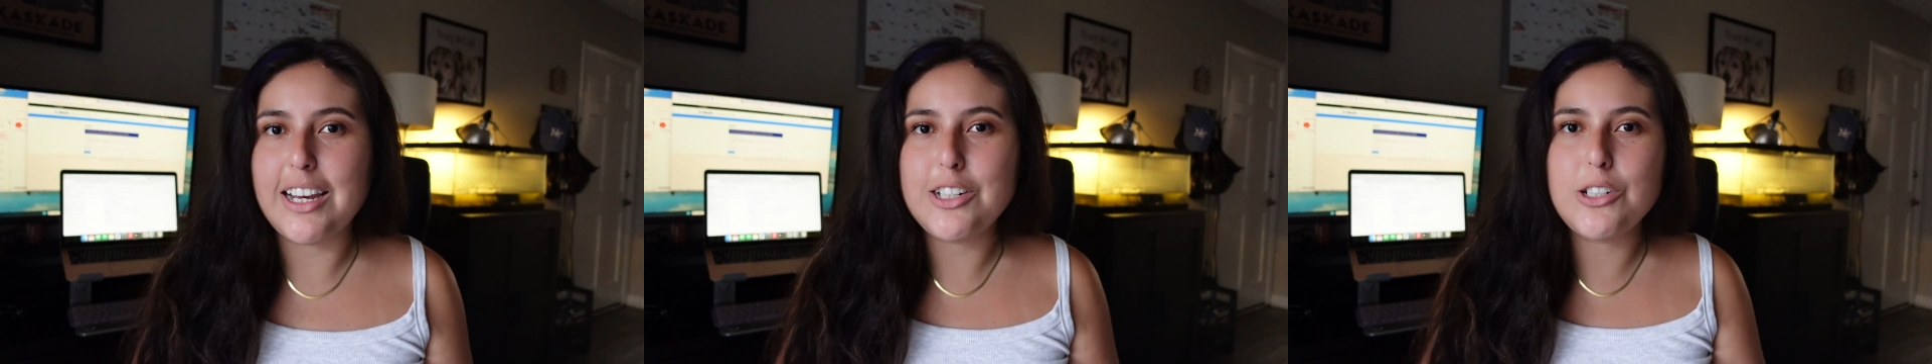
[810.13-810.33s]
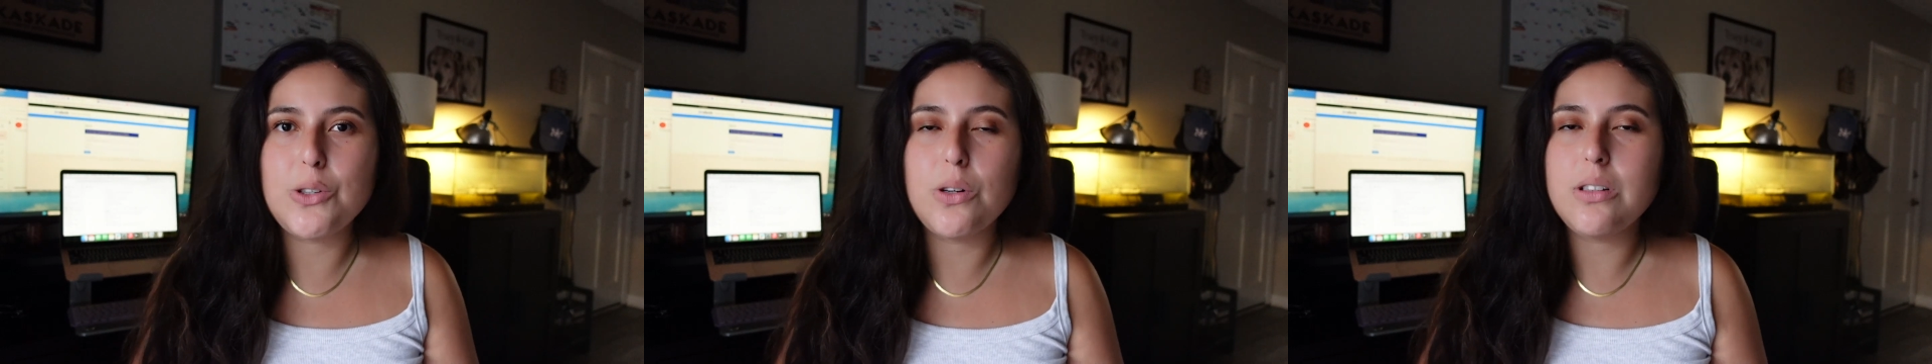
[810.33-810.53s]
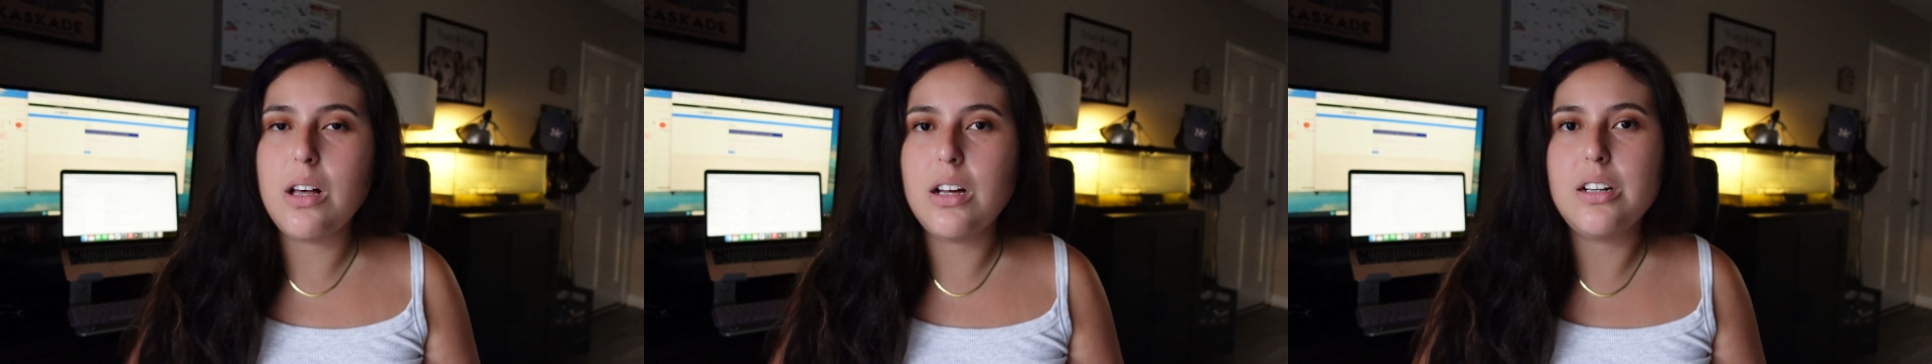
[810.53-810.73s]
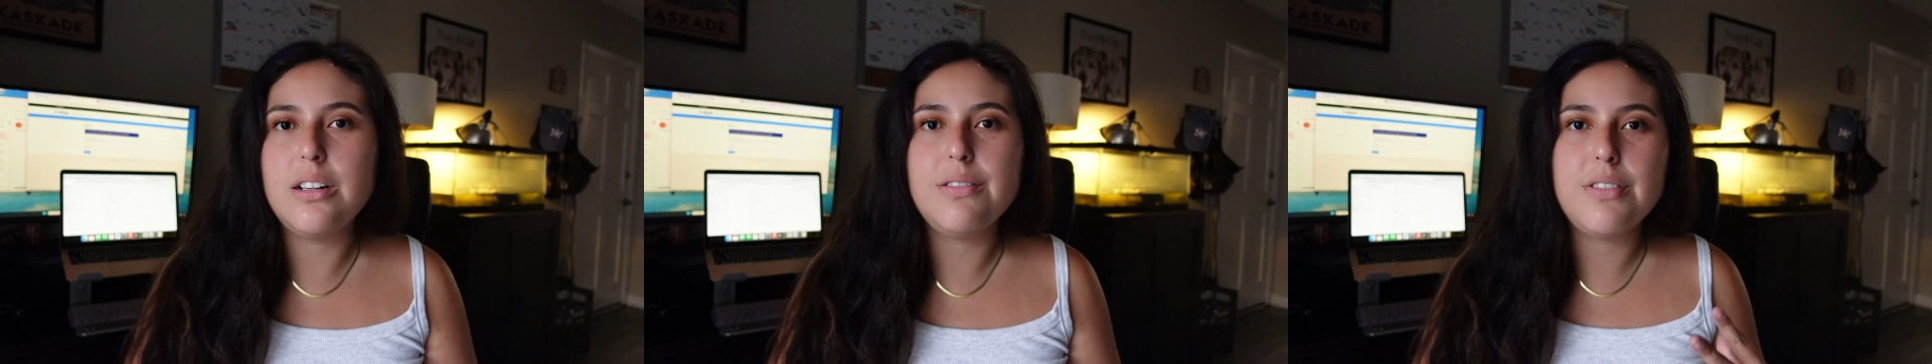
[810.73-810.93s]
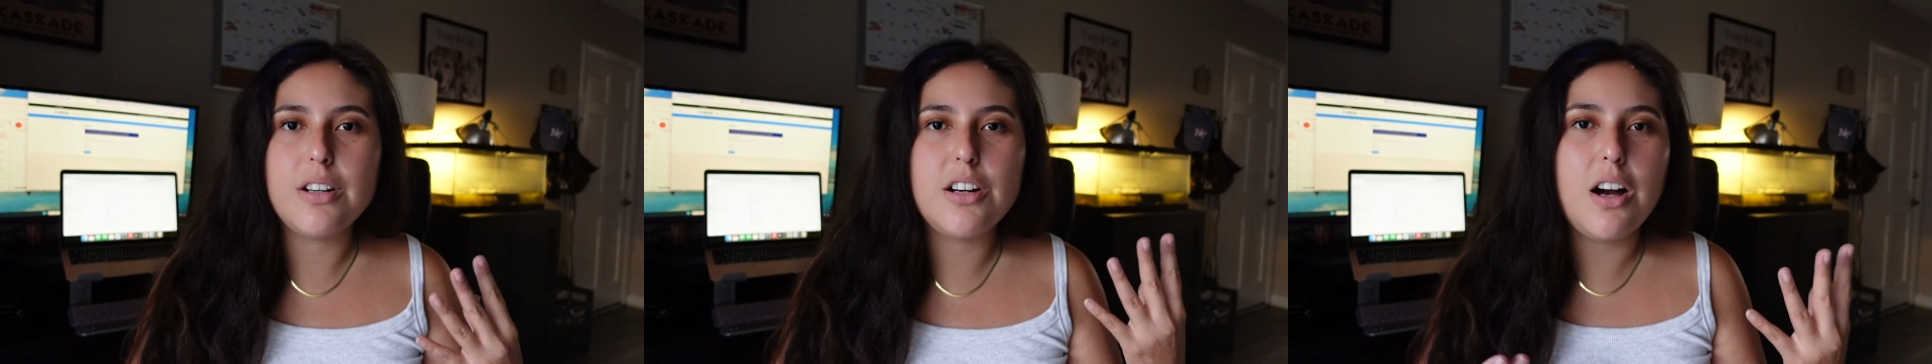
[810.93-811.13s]
I do a lot
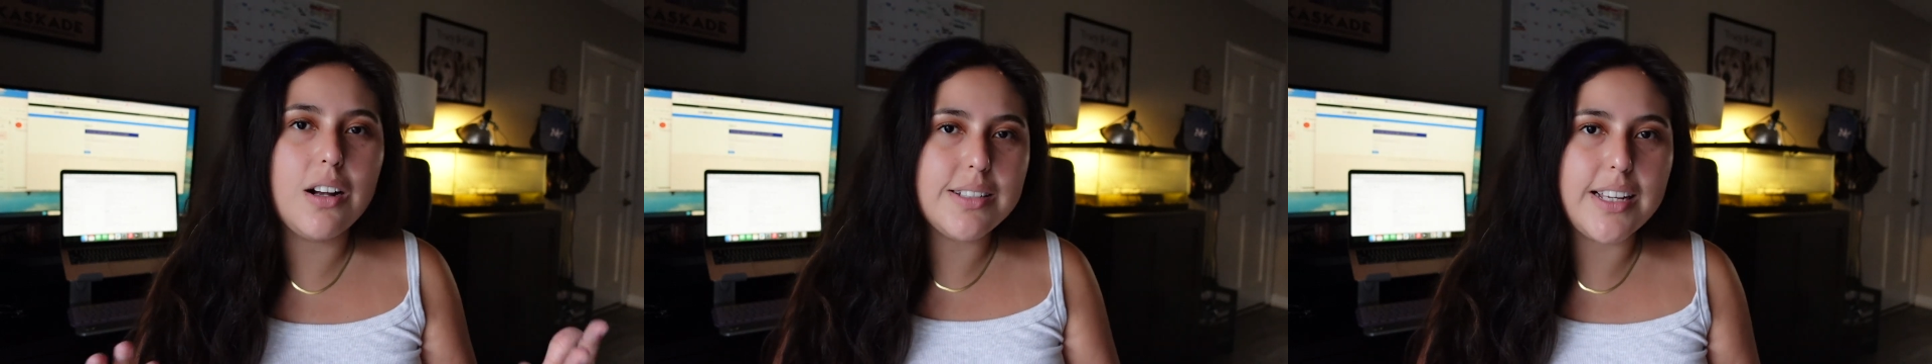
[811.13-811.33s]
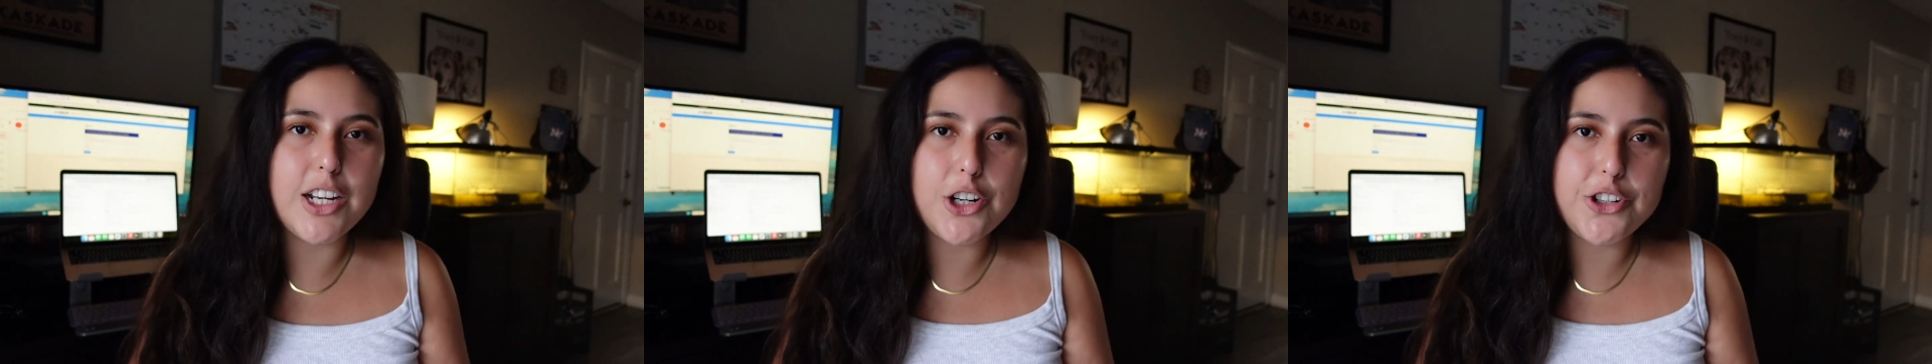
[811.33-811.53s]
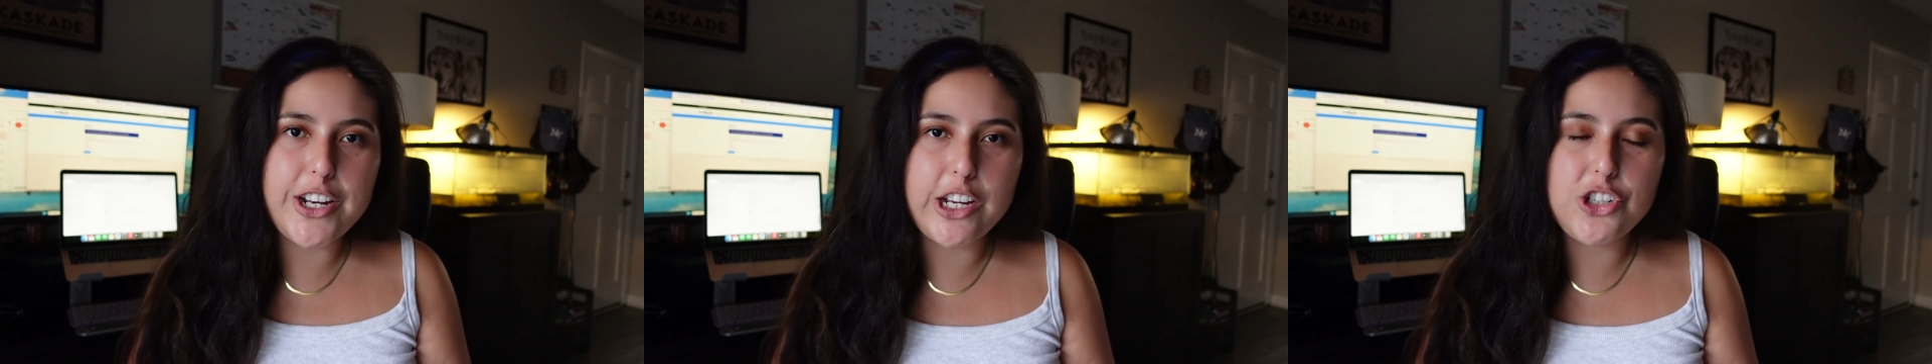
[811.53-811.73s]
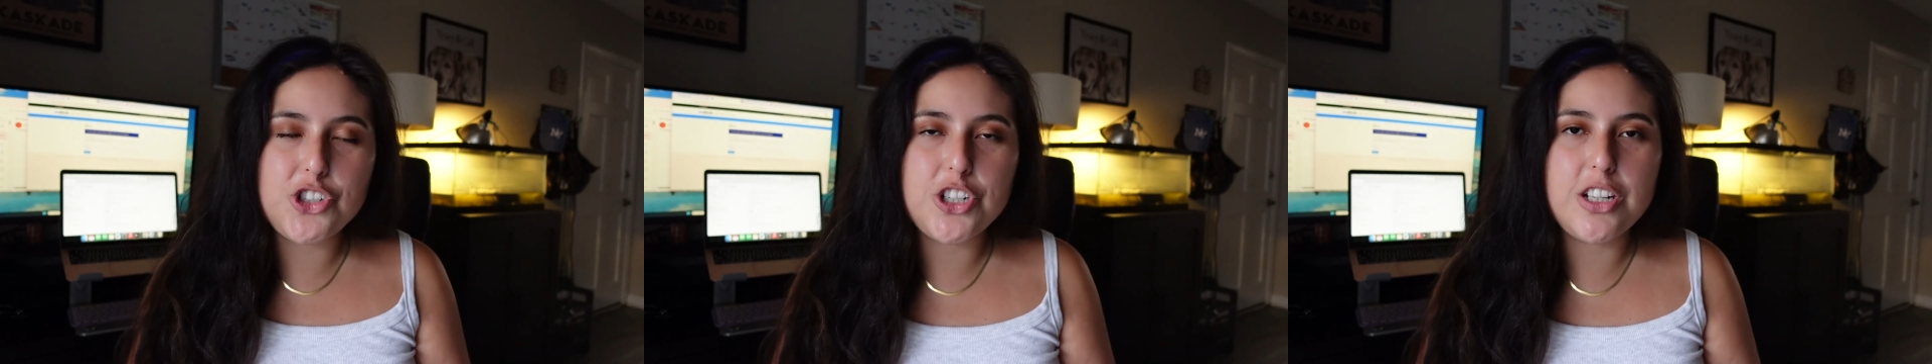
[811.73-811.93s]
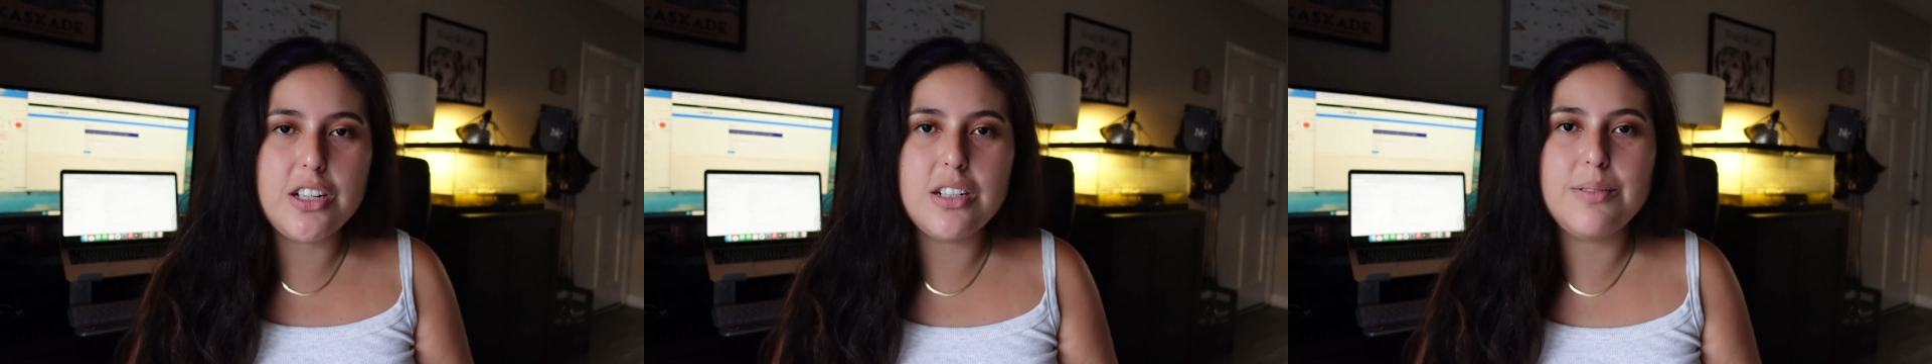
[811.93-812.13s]
of content
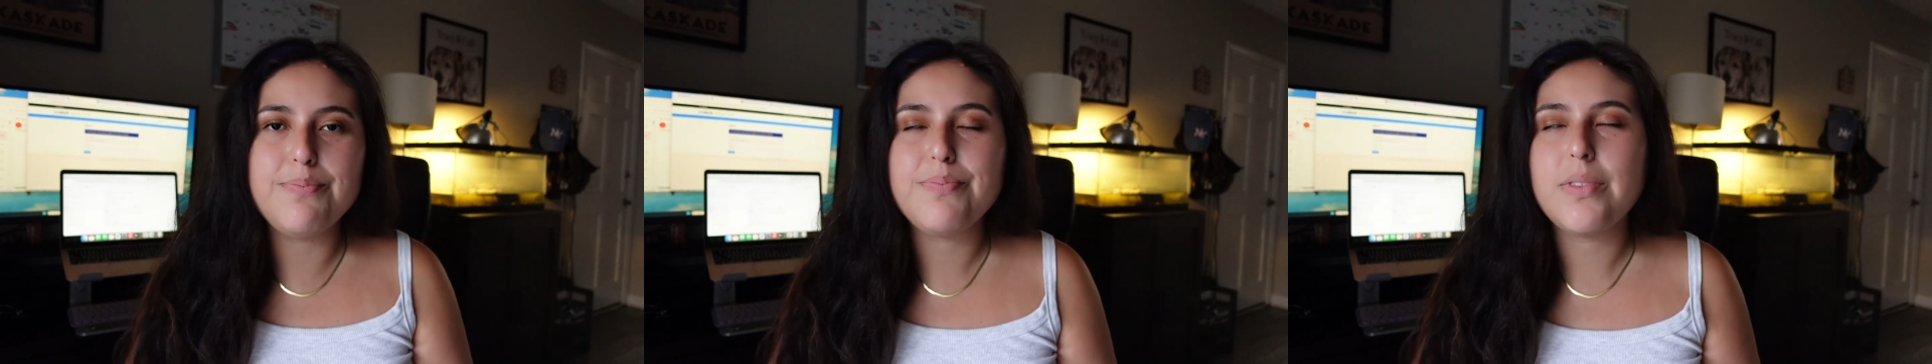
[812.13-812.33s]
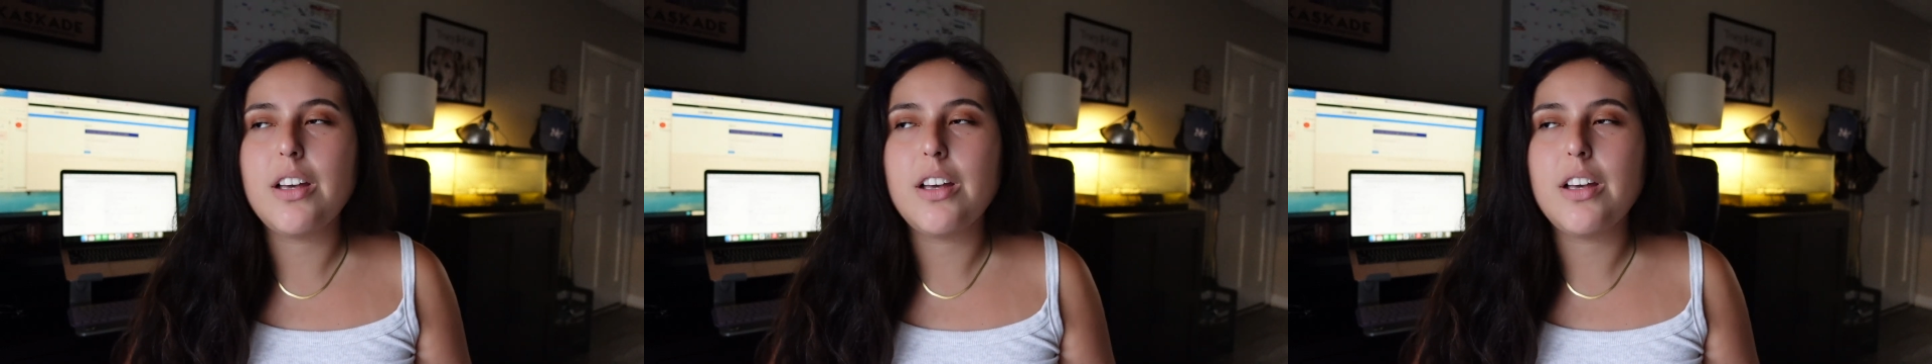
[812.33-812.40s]
creation